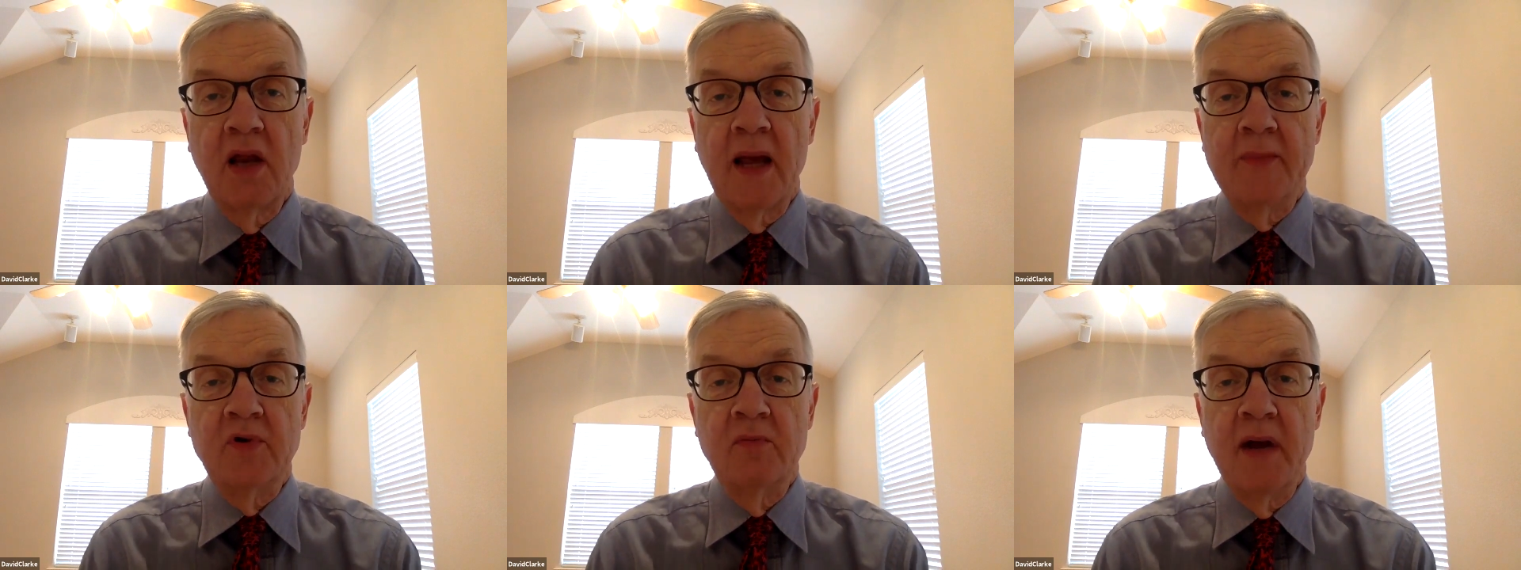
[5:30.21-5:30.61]

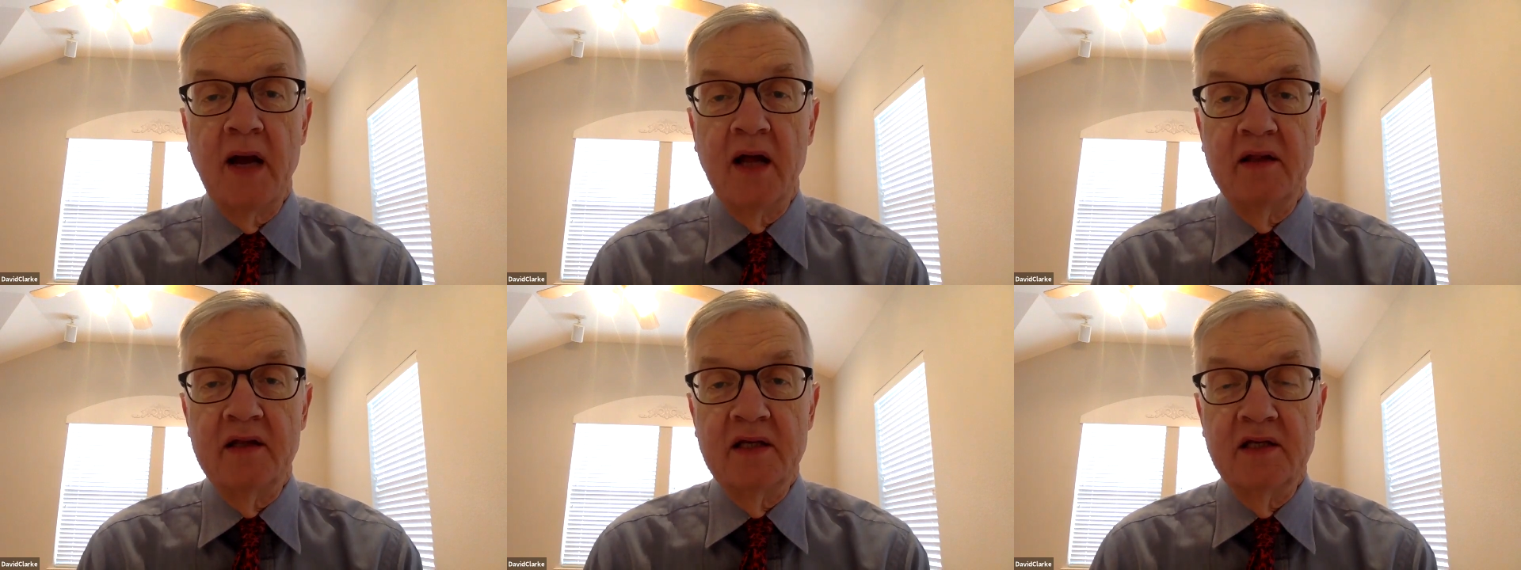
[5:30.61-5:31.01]

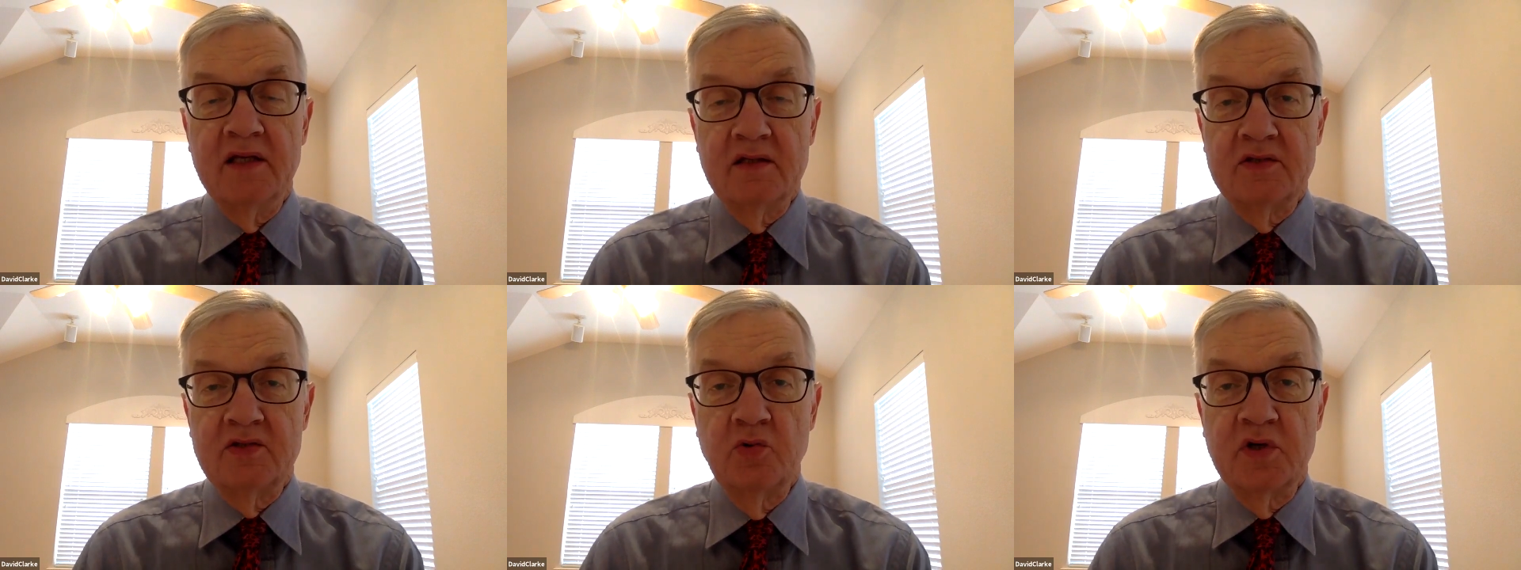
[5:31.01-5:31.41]
abnormality
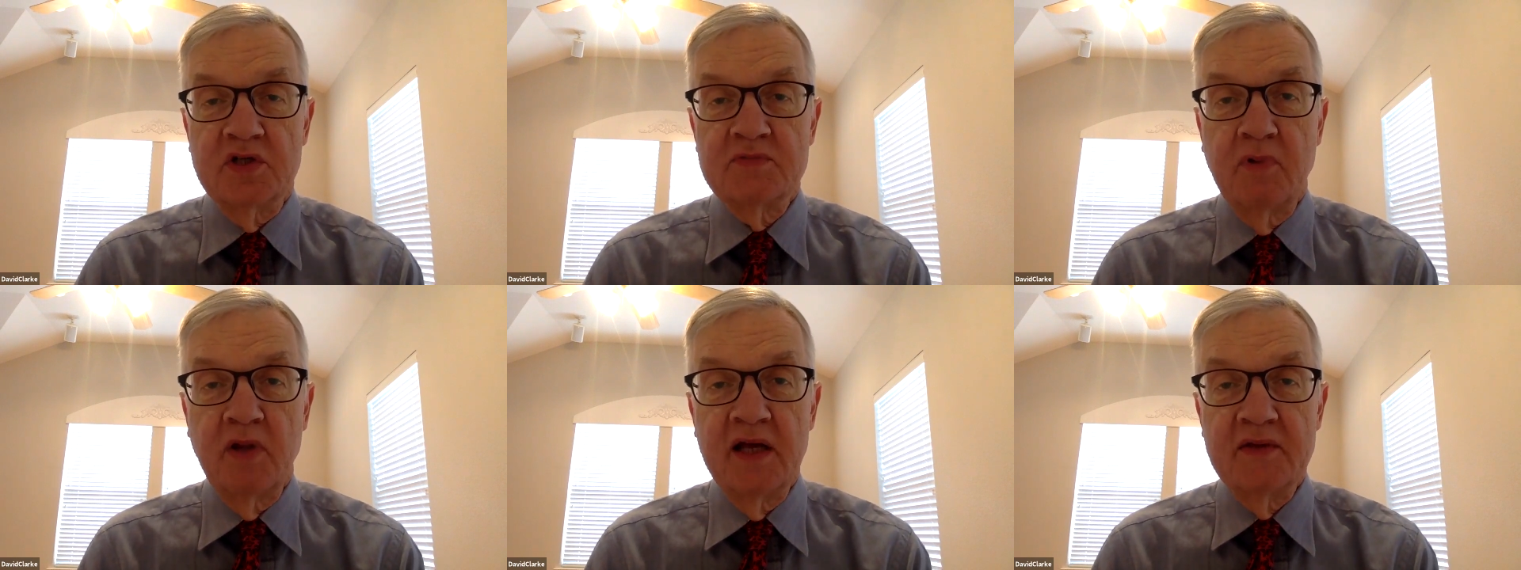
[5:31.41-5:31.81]
to
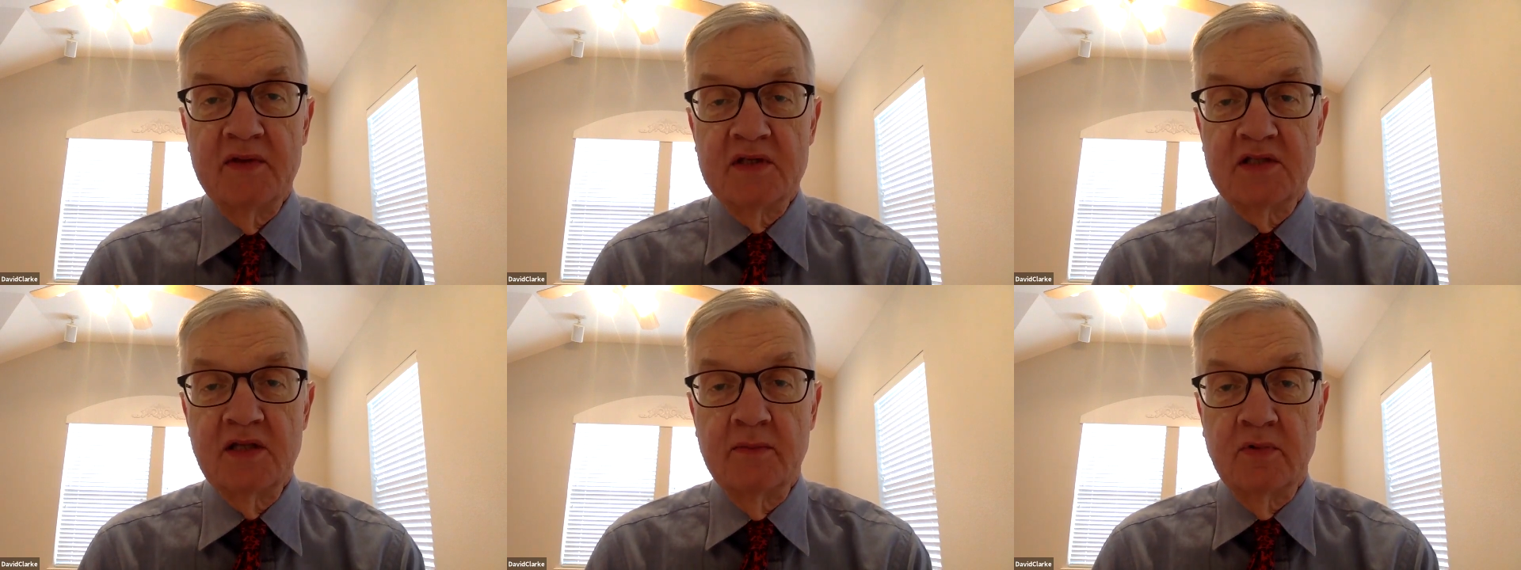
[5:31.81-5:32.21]
explain the
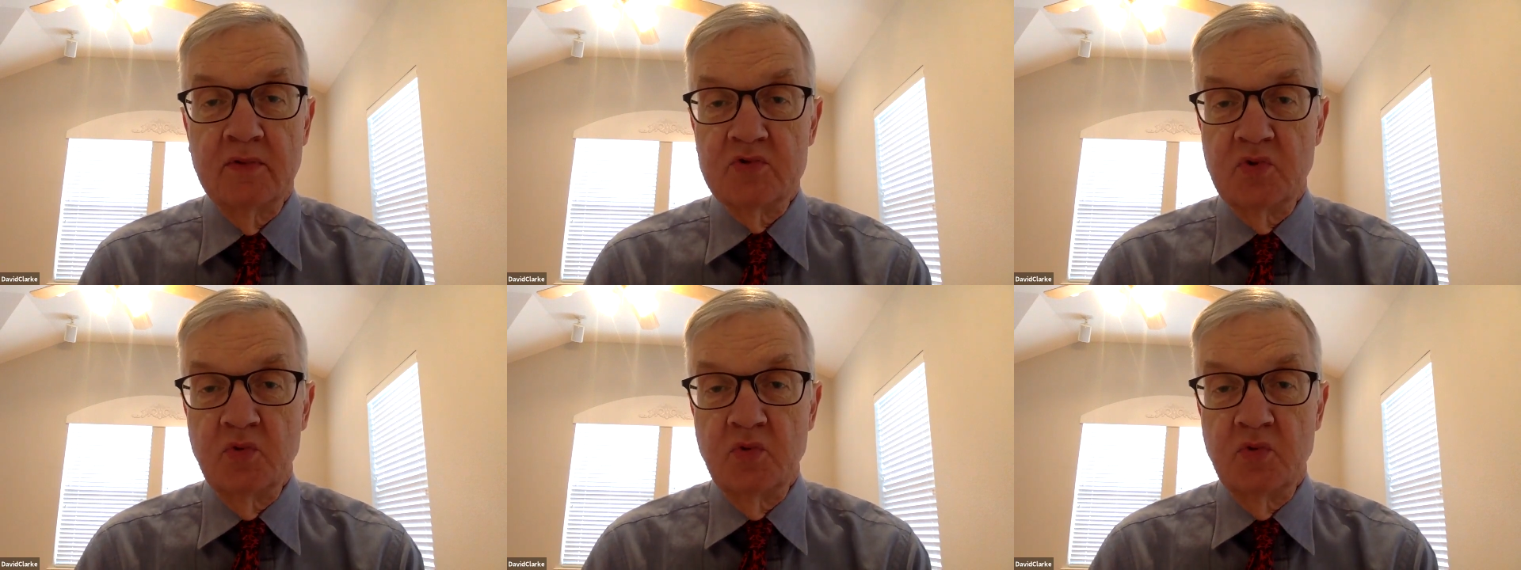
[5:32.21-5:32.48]
symptoms.